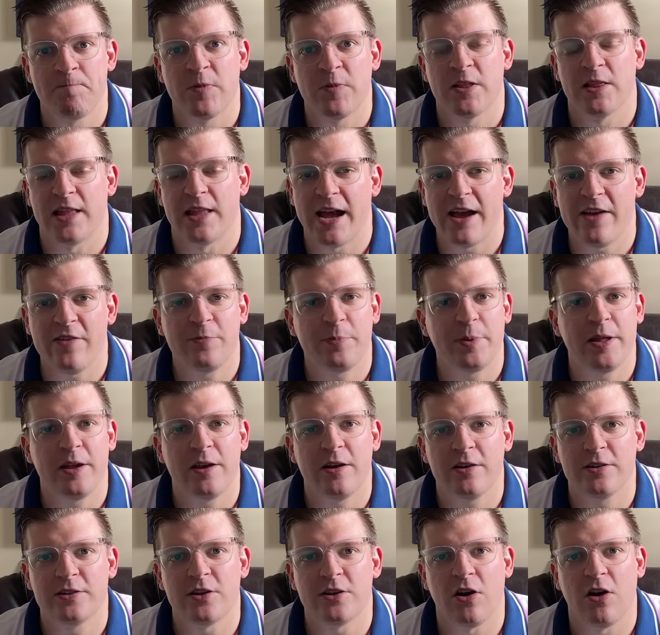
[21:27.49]
Live
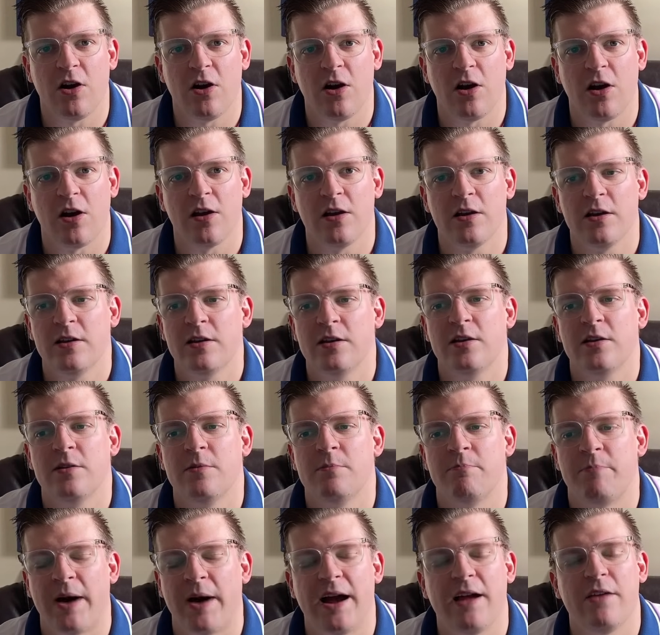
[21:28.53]
players are
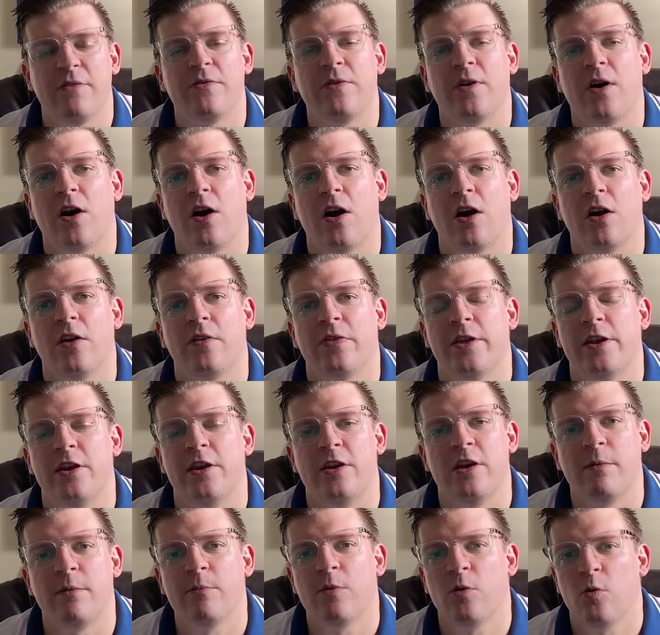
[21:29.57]
by far the
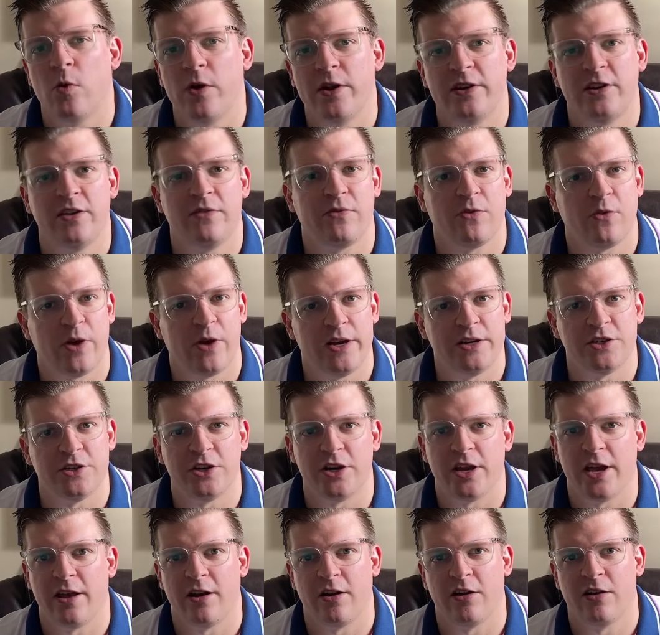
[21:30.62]
#1
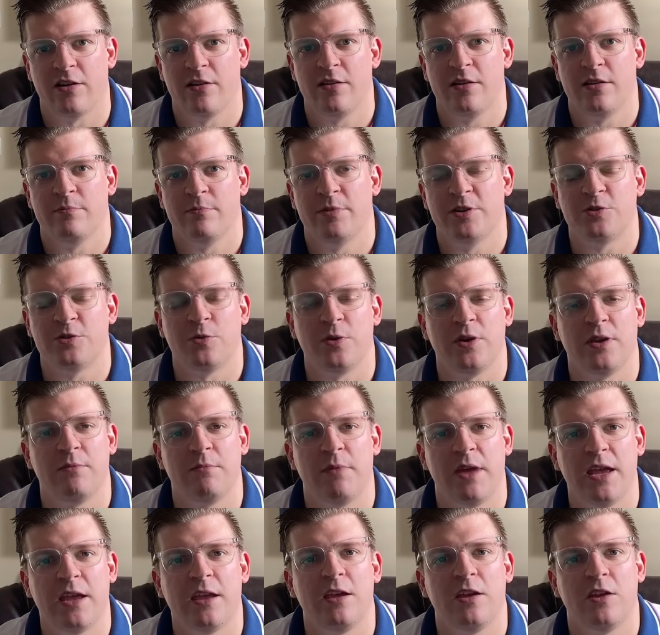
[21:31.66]
differentiator between
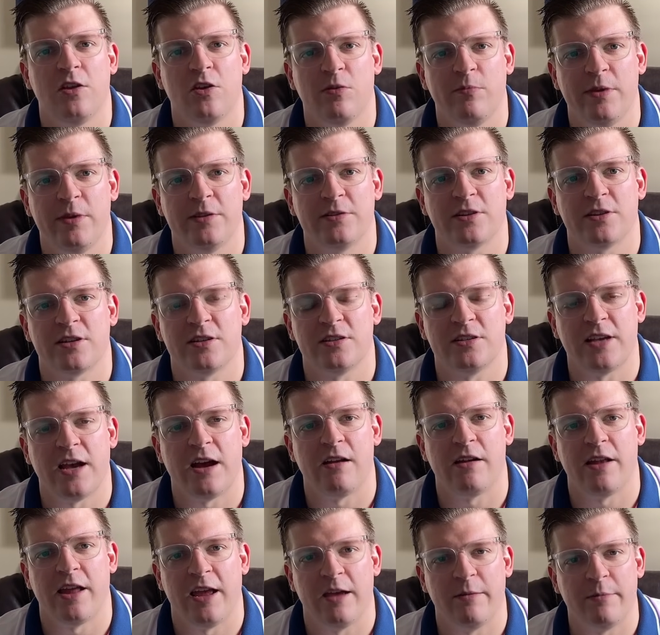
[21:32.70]
making your music
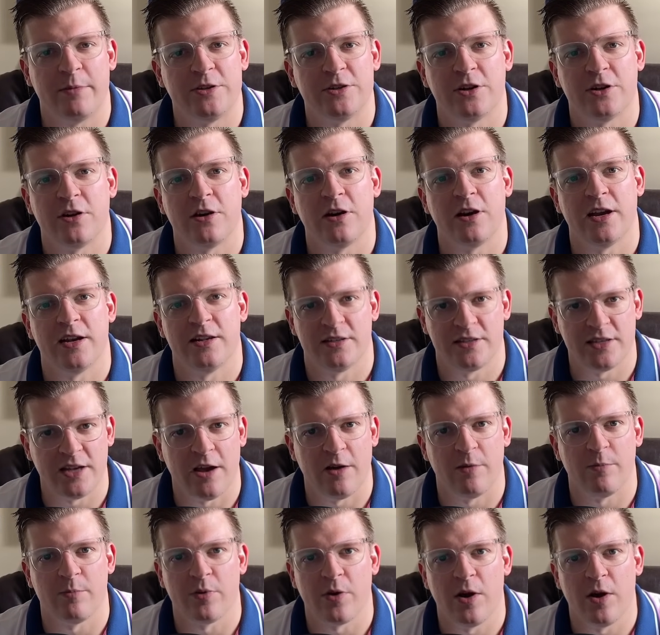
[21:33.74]
sound amateur and
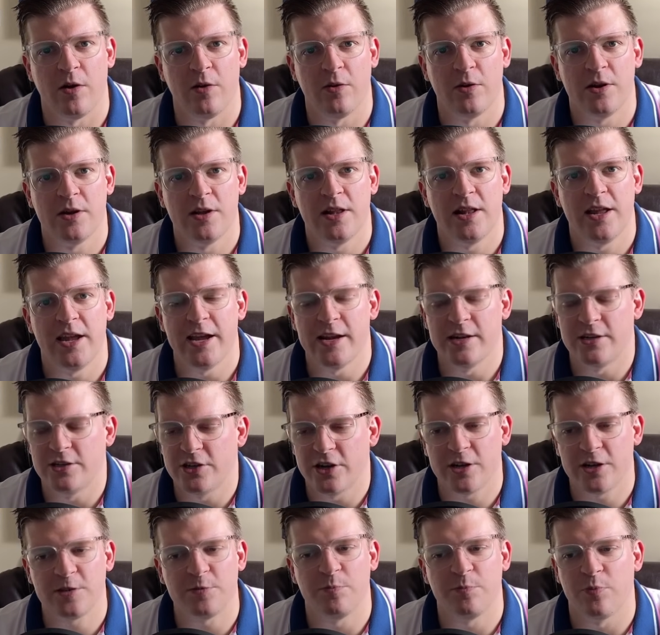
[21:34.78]
sound pro. It
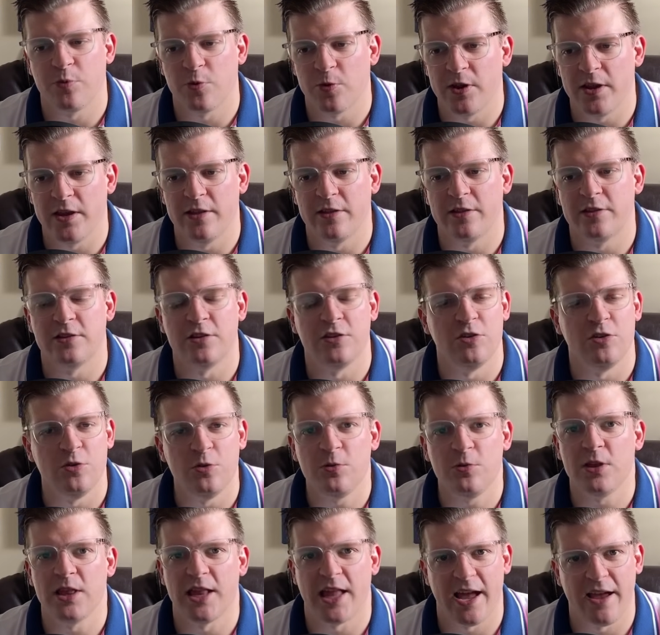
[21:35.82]
just breathes new
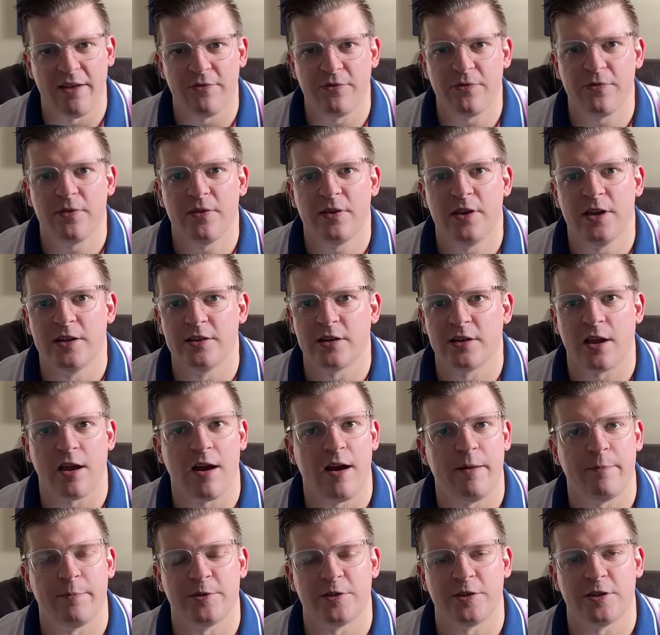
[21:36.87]
life into
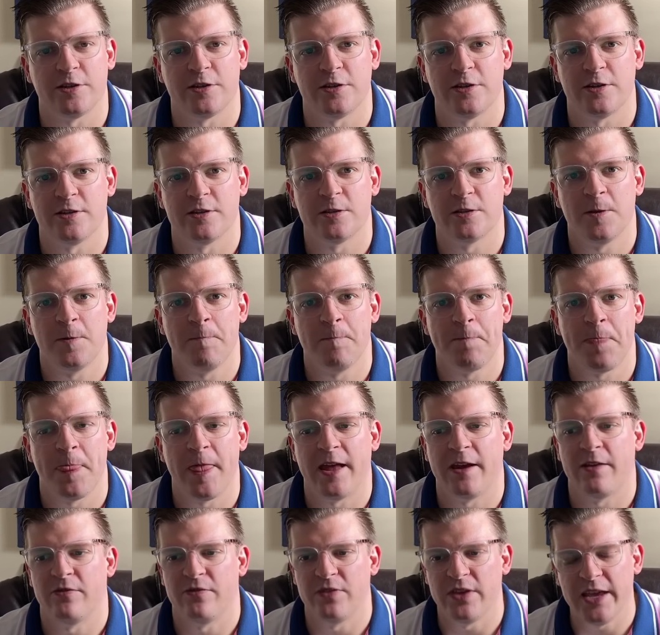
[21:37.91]
compositions that
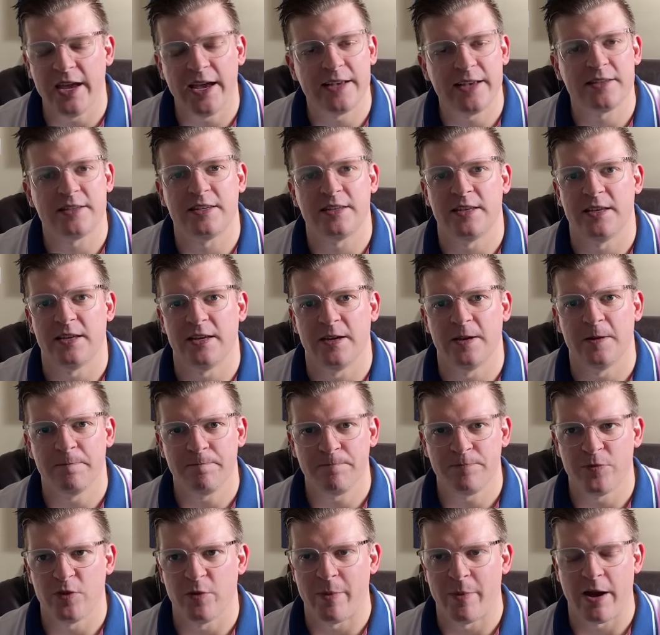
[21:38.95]
a VST,
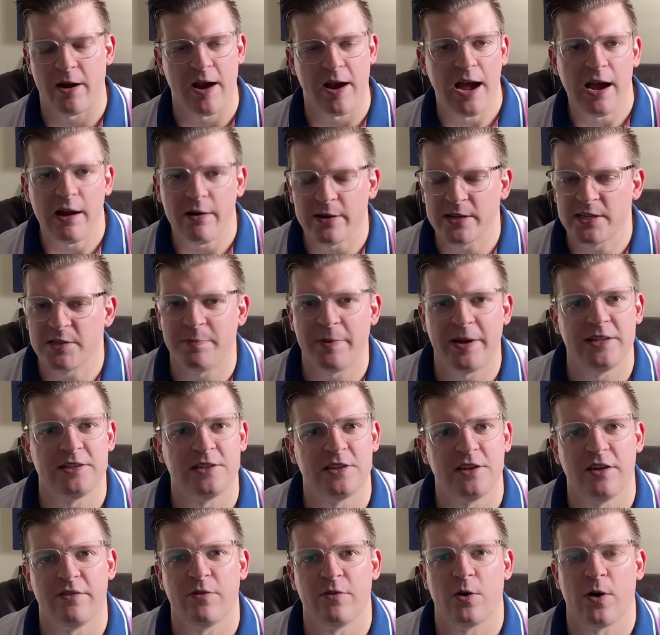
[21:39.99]
no matter how
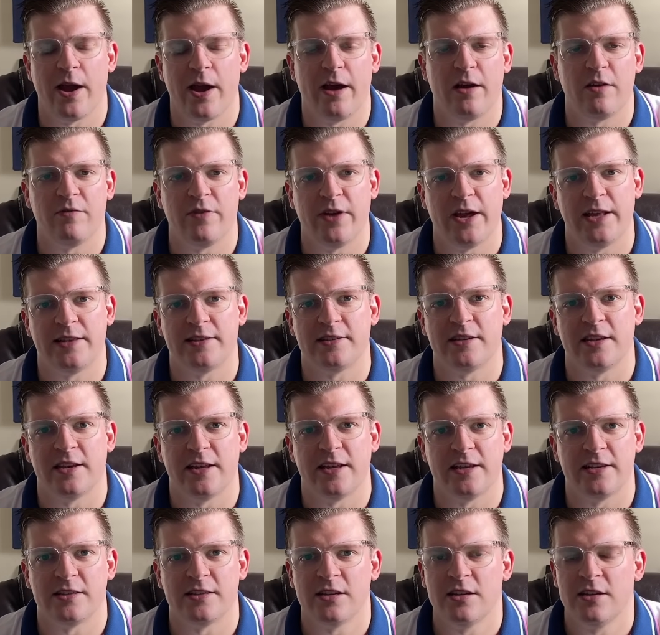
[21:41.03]
expensive or how advanced it
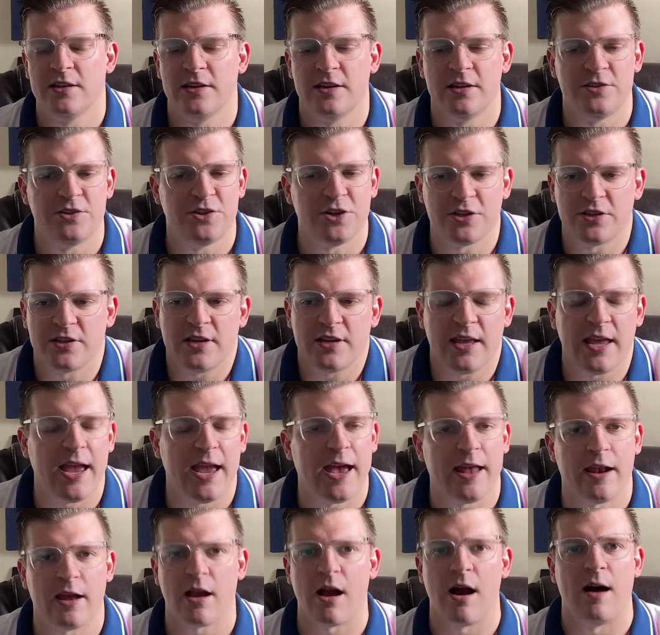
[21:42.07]
is, just
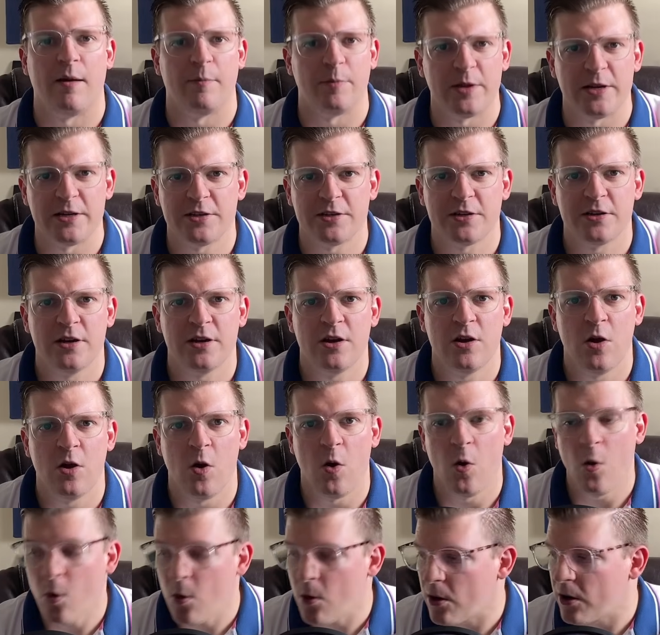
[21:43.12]
can't accomplish.
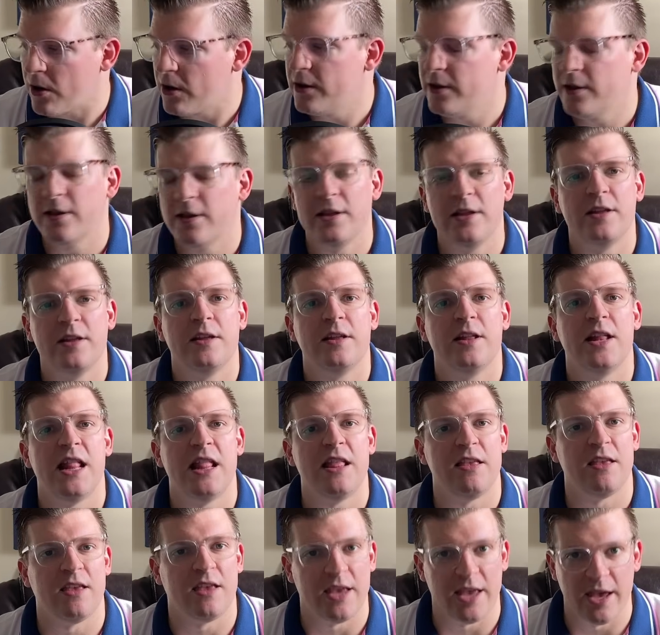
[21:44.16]
Or
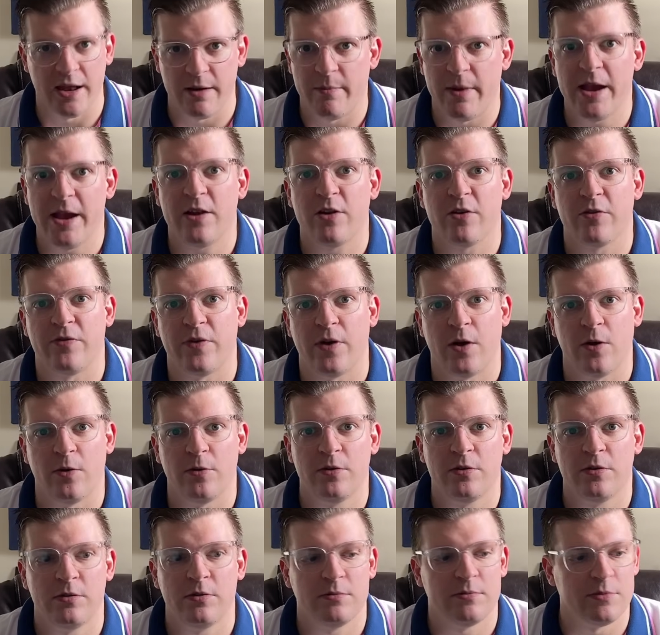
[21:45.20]
get a microphone,
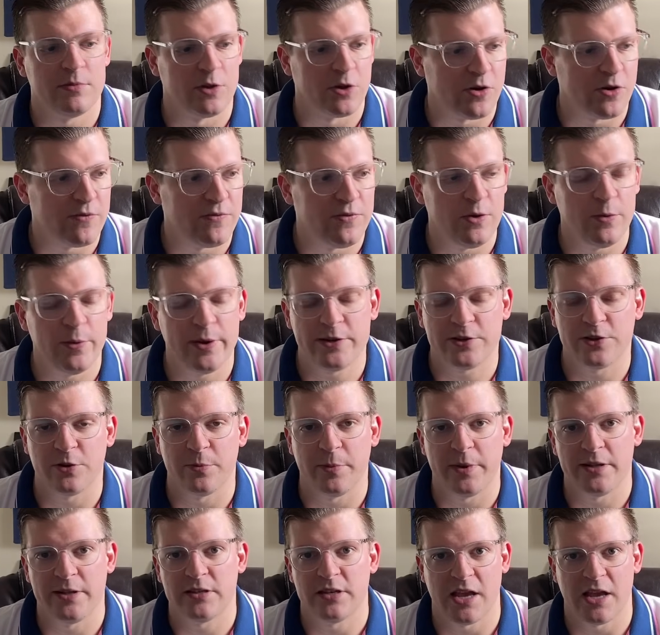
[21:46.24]
learn a few
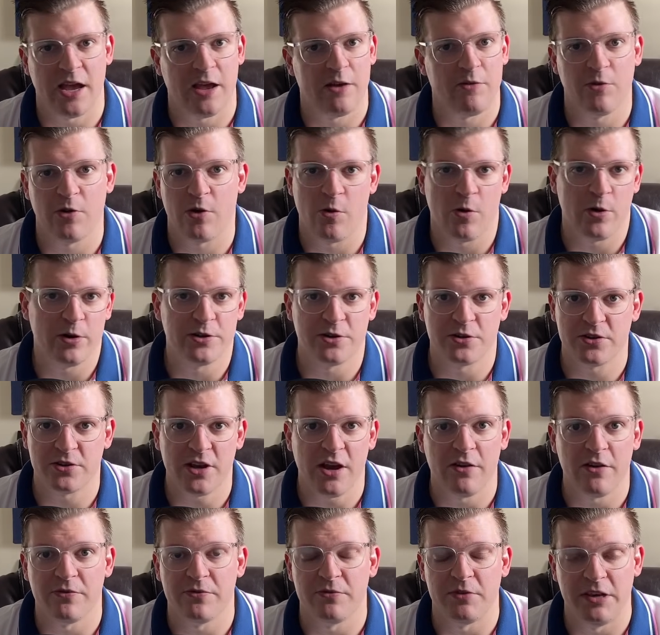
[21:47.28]
instruments, and record
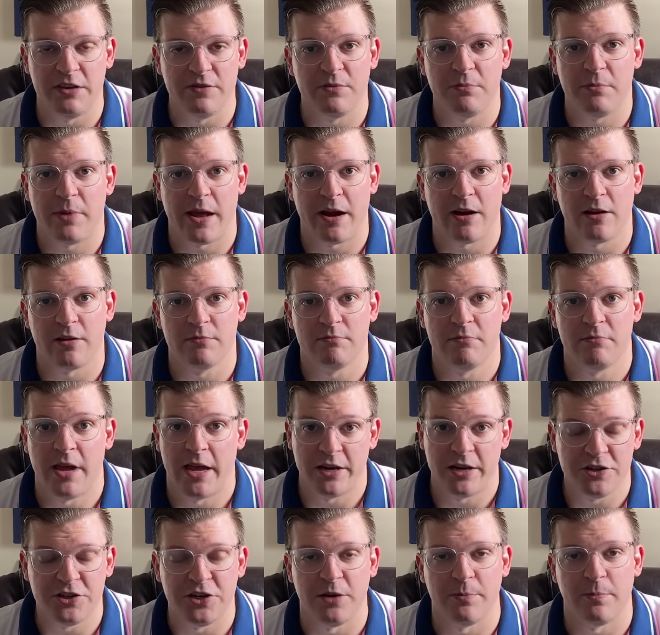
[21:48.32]
yourself, even better
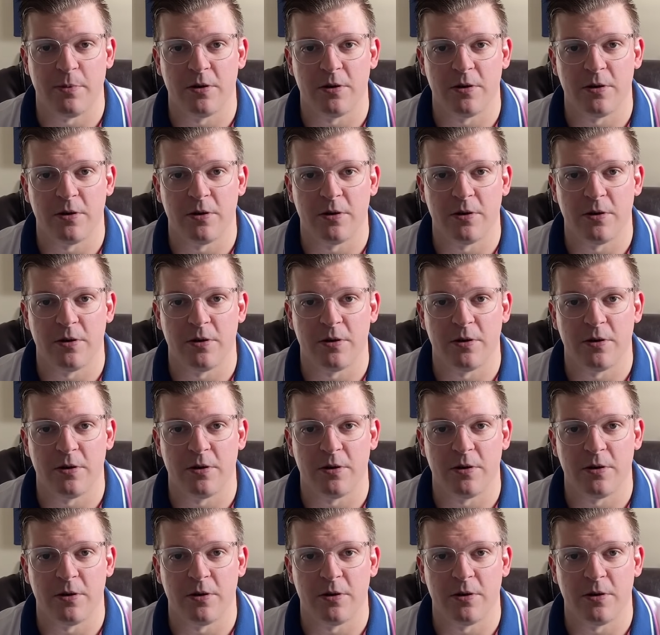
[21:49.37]
and cheaper.